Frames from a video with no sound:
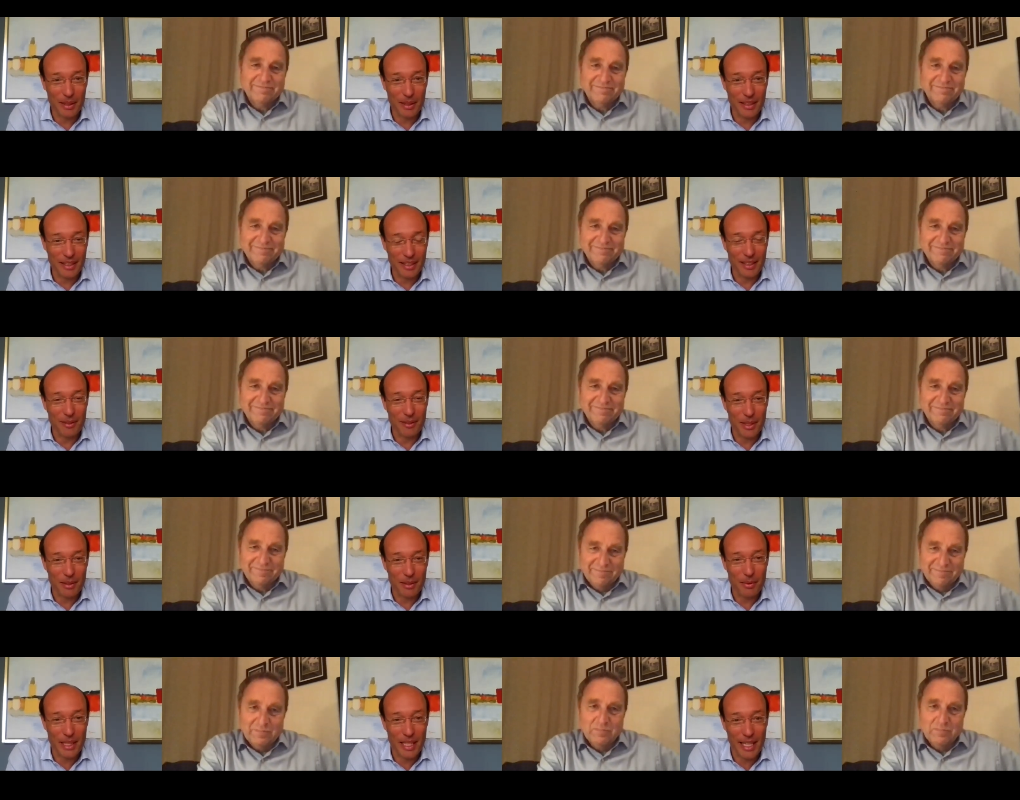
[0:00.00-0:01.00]
Speaker 1: I mean, uh,
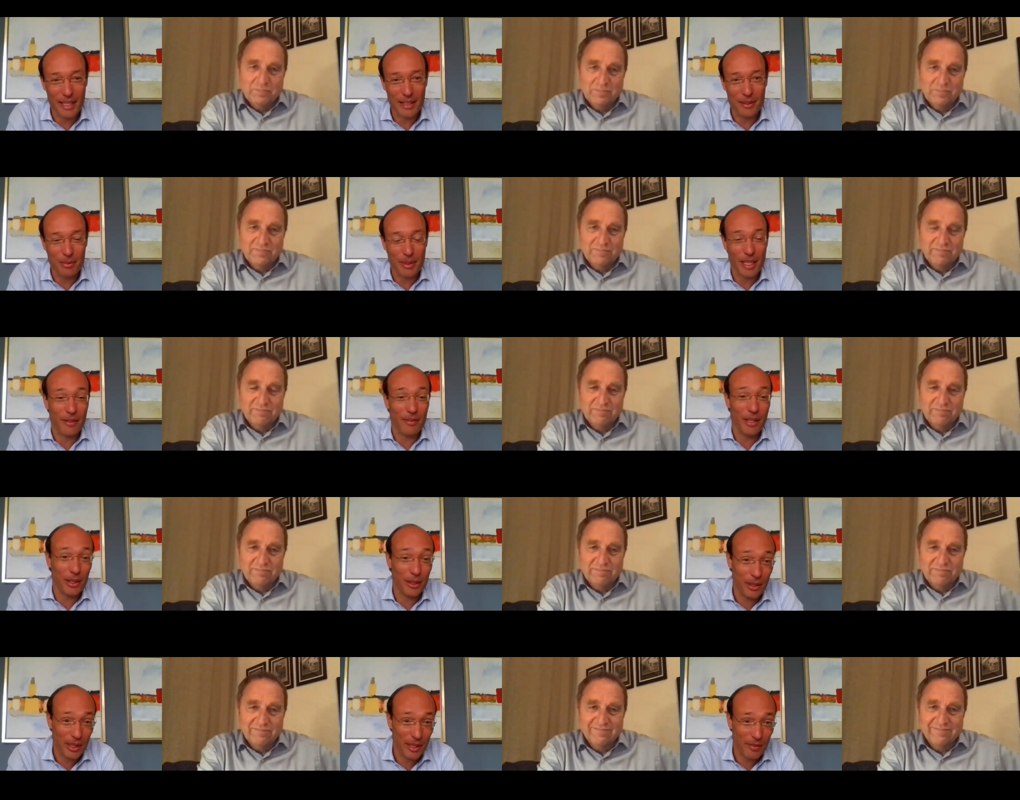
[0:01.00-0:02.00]
we, we had we had a
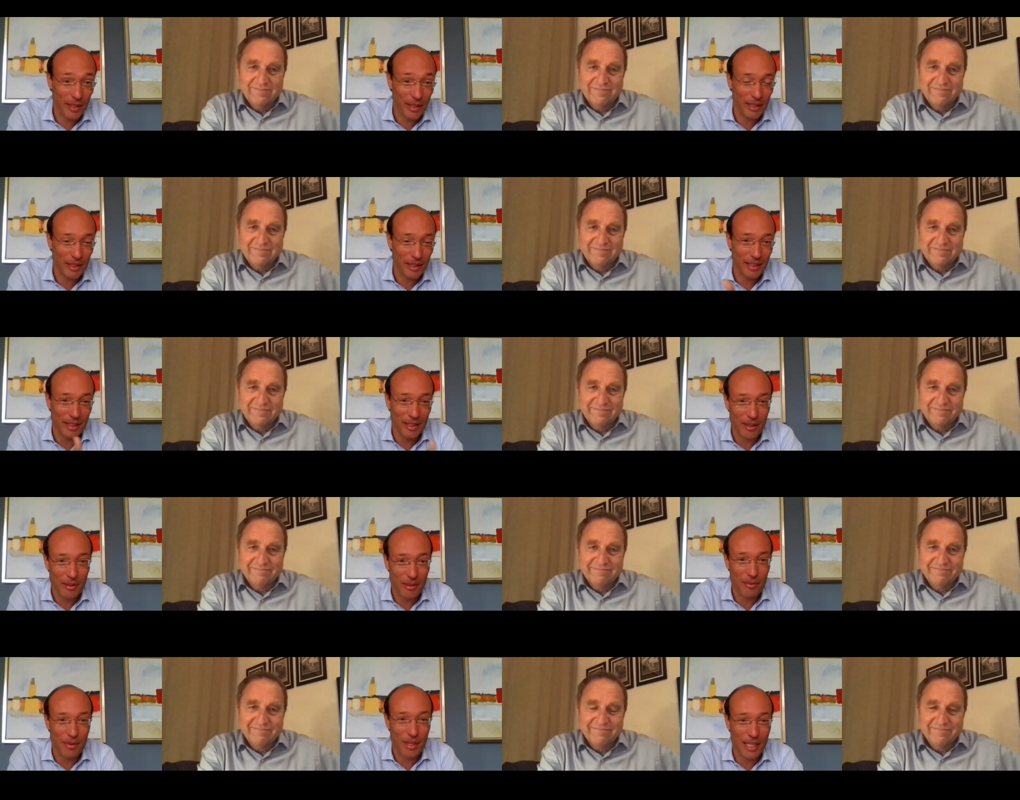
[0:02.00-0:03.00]
very good evening,
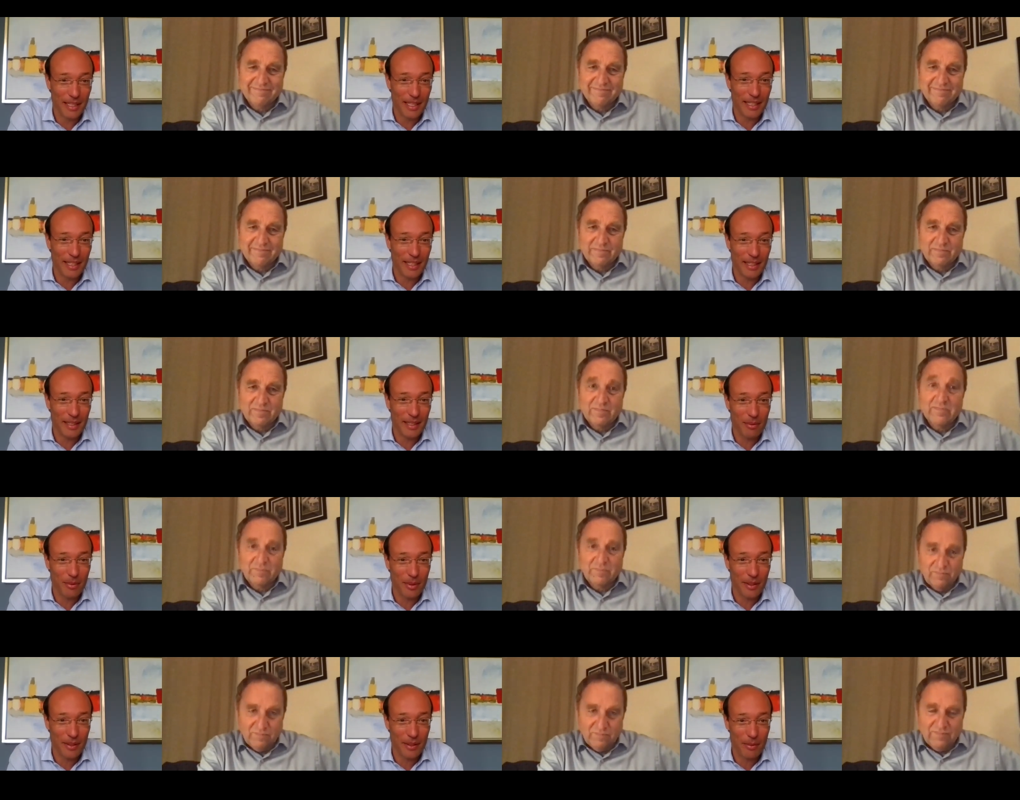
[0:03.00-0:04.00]
uh, right, that night
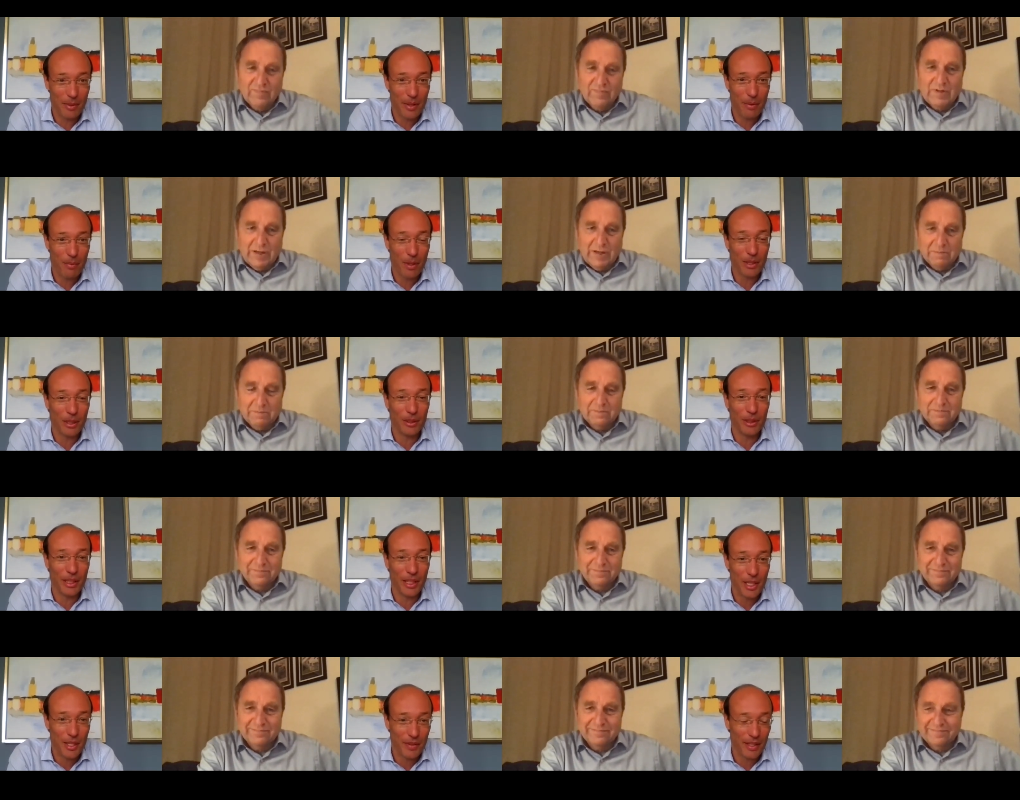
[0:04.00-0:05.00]
with with yep. the 100
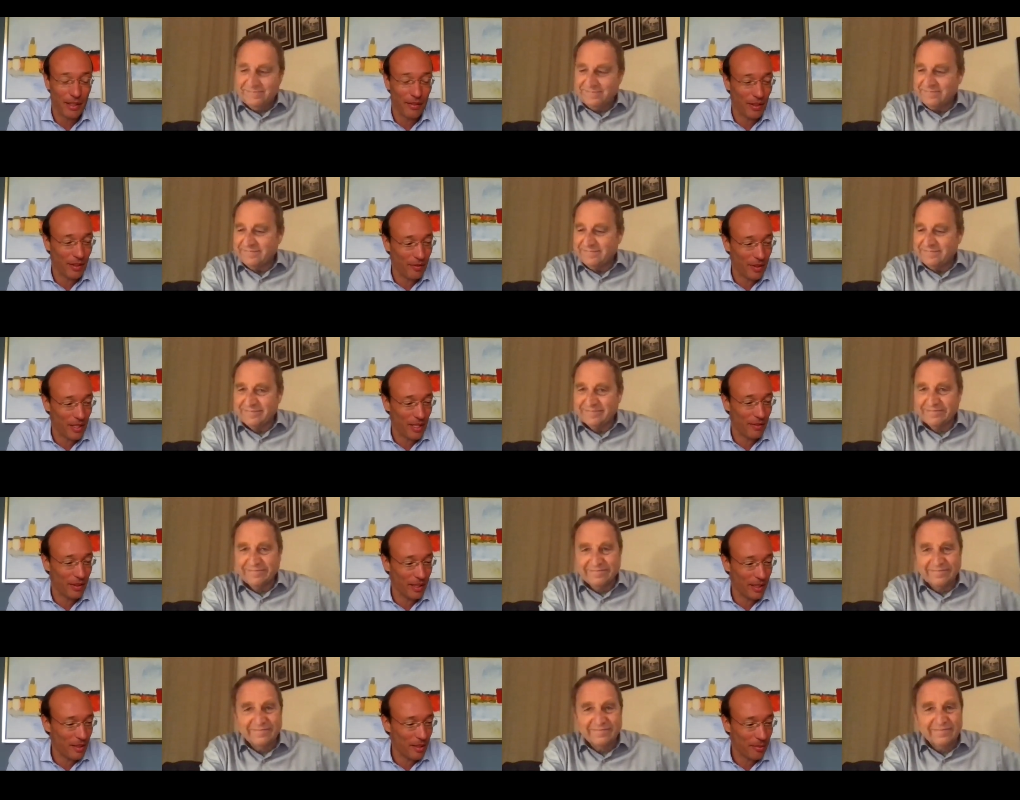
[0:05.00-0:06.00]
years
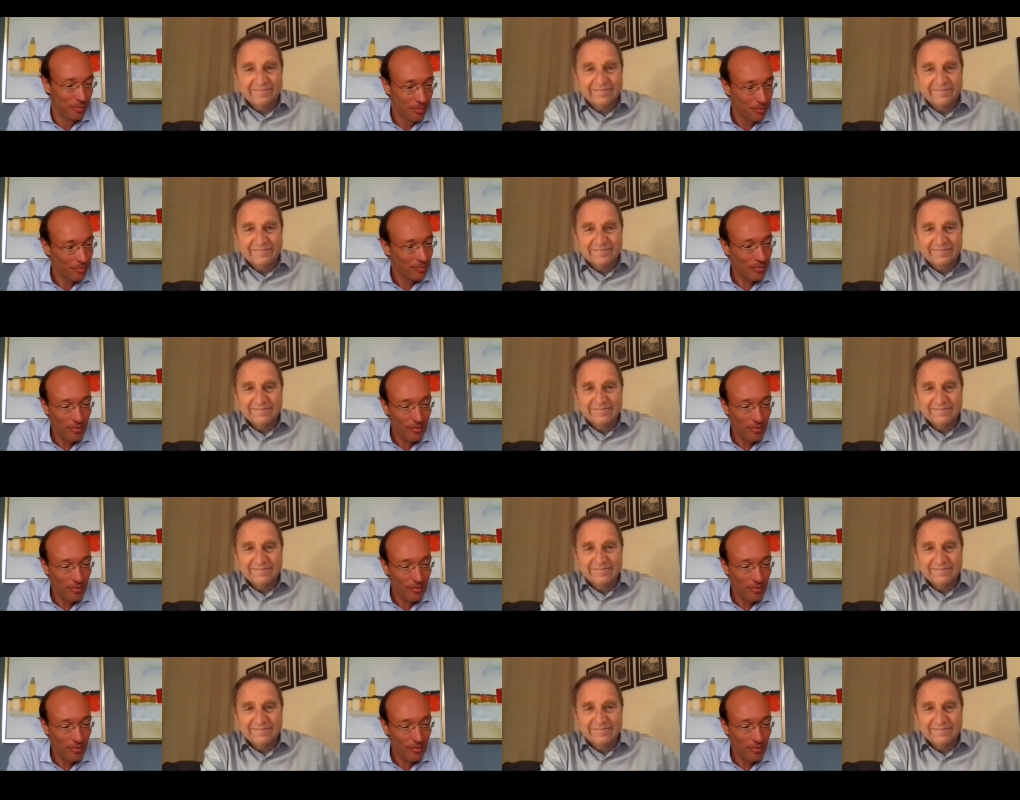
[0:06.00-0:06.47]
festivities